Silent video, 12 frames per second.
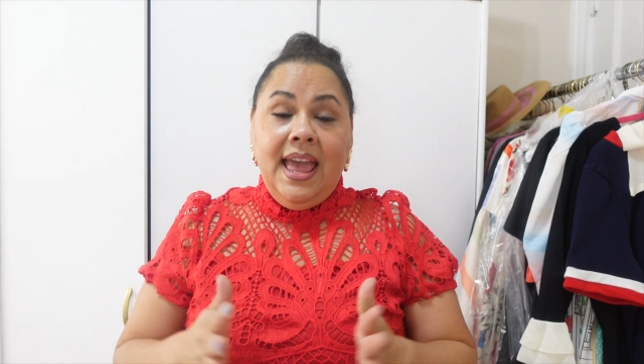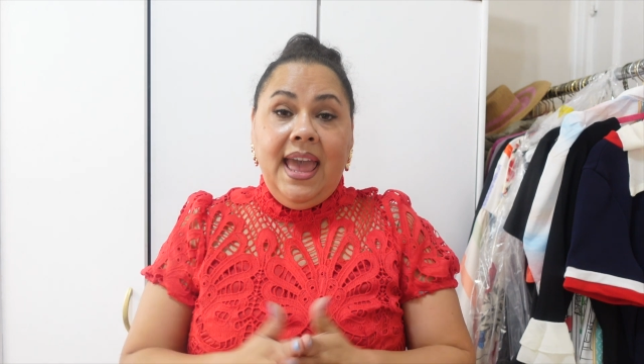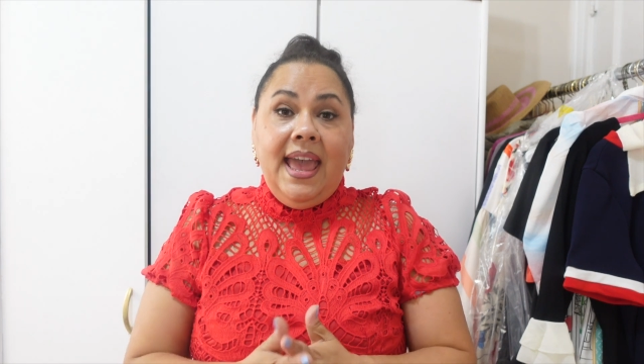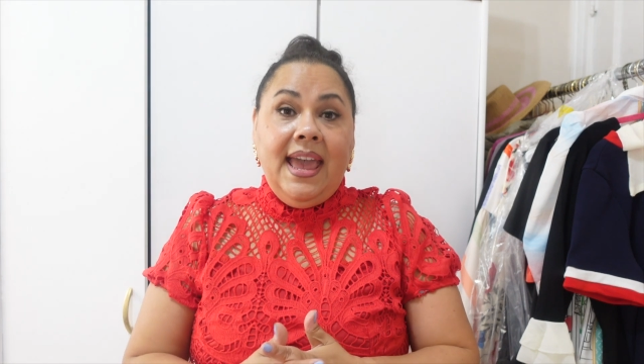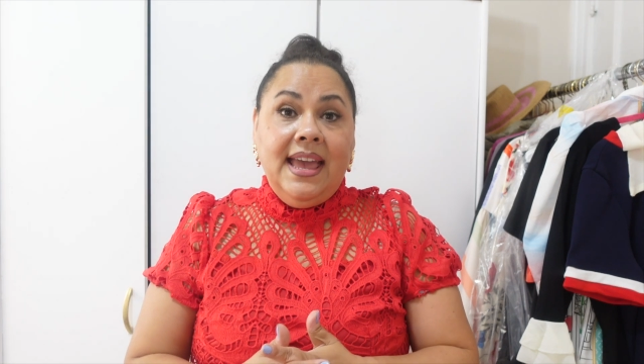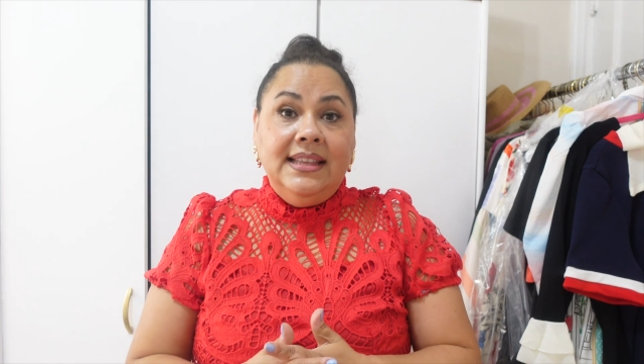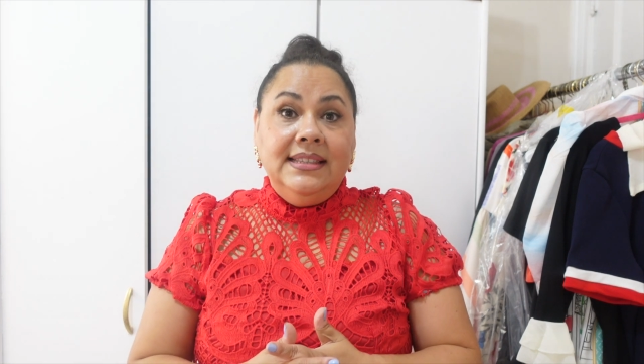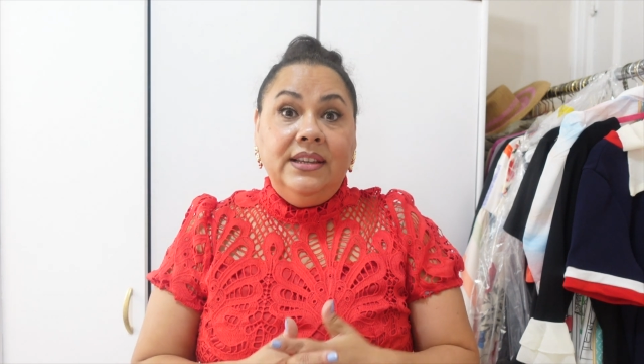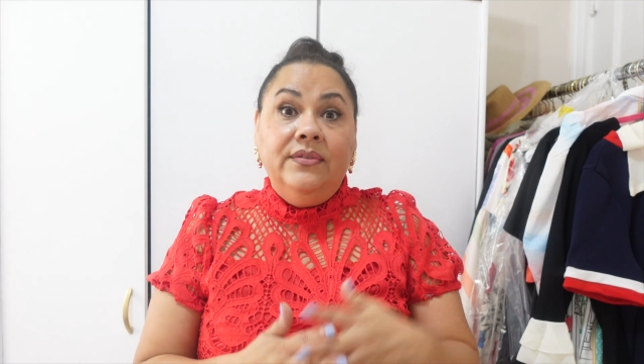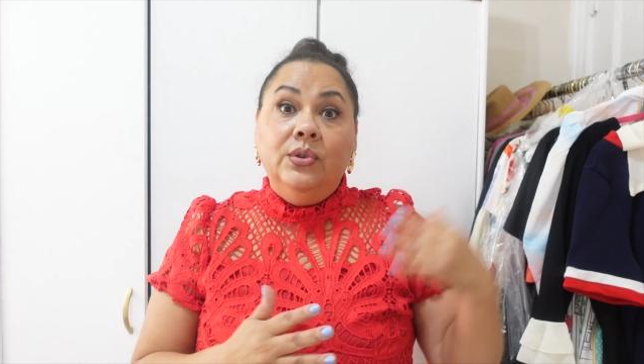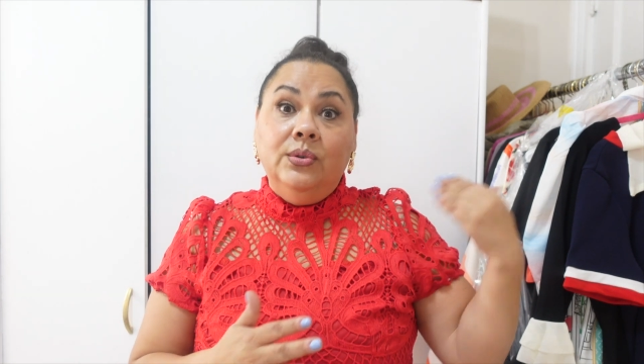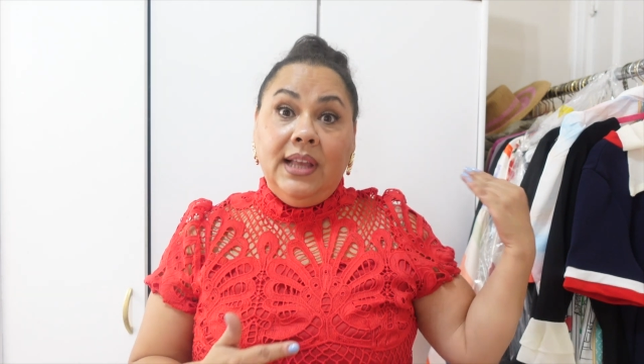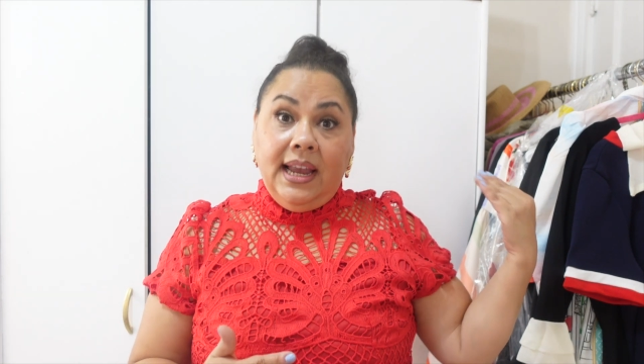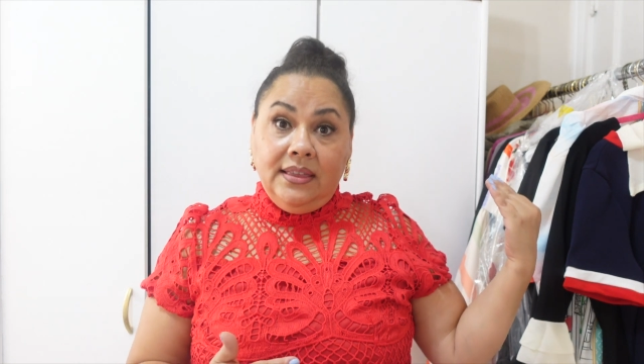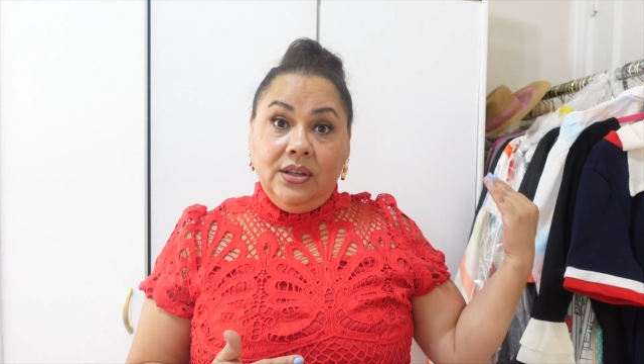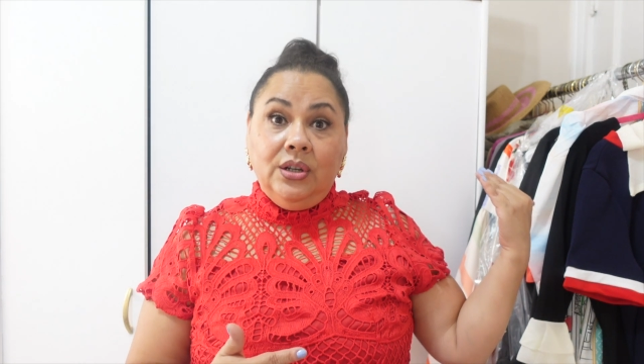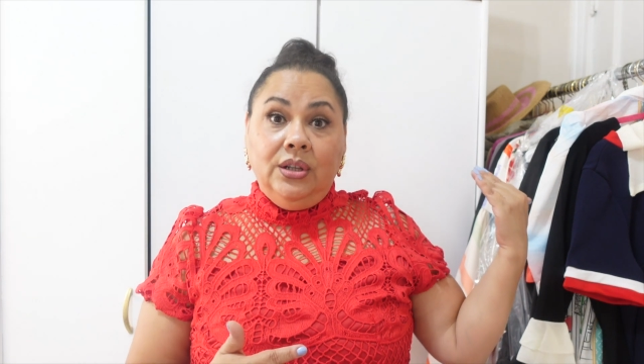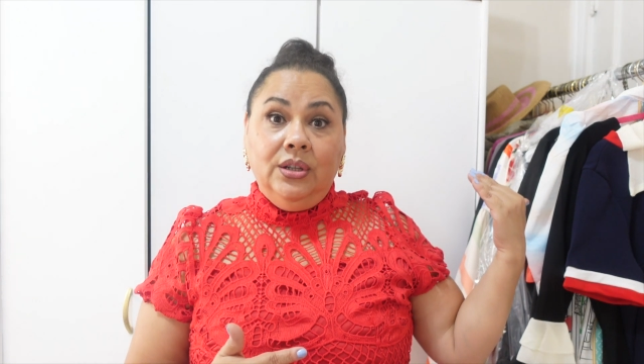and if you like
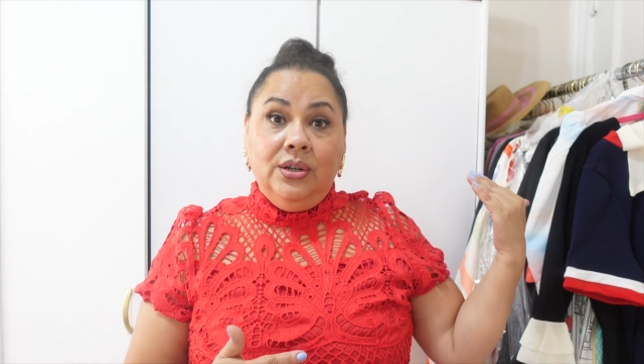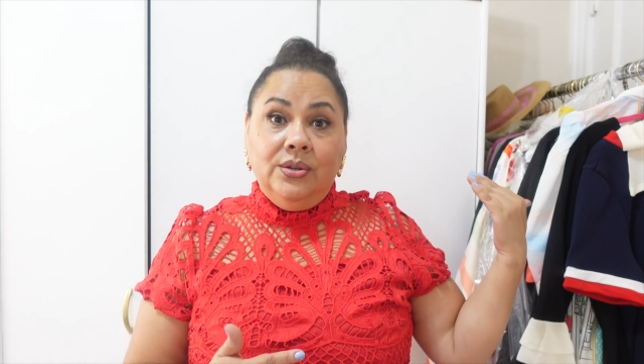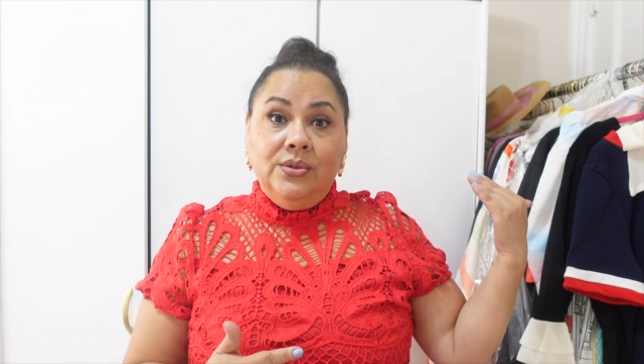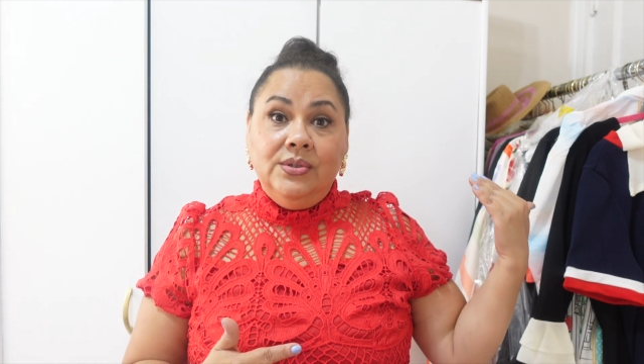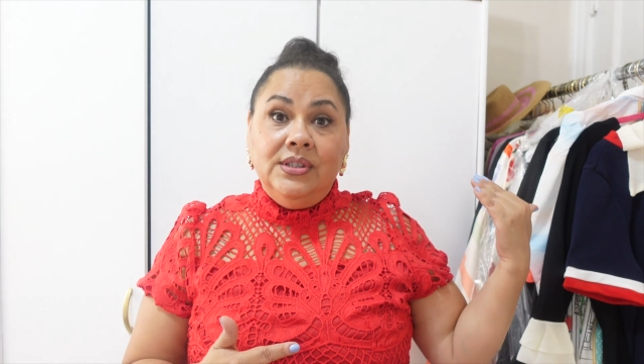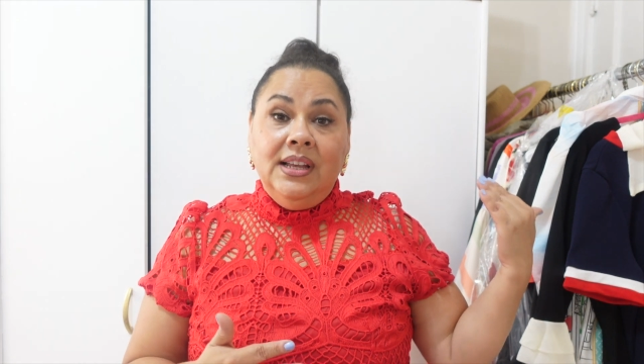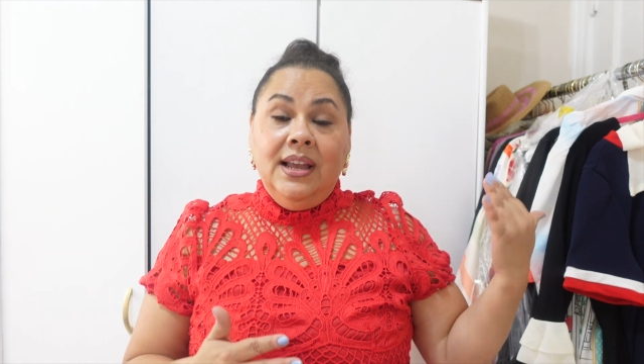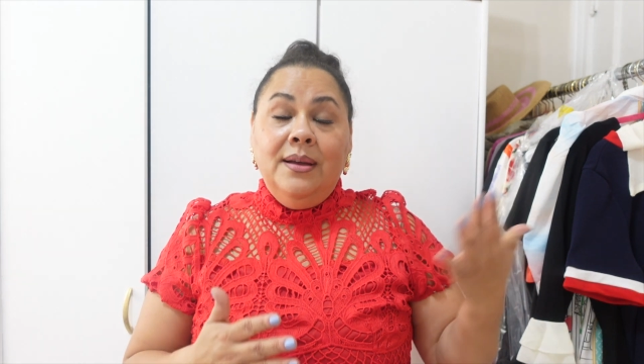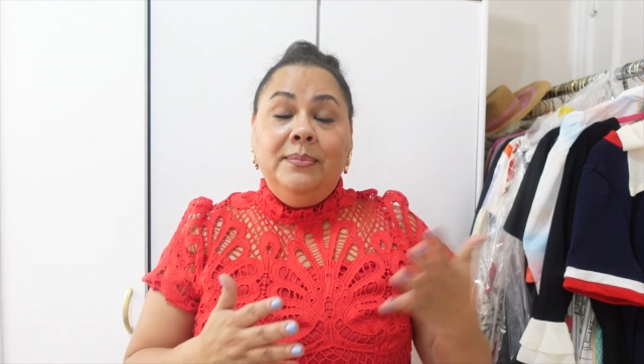the clothes,